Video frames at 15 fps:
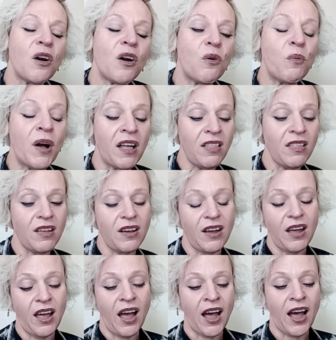Well,
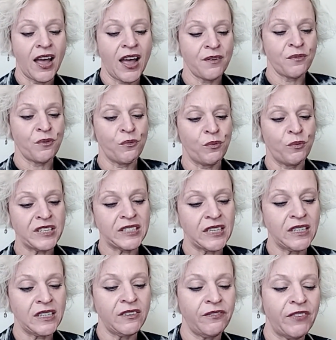I was
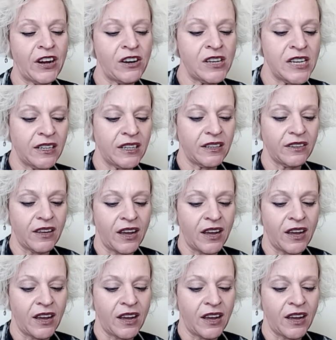in a very,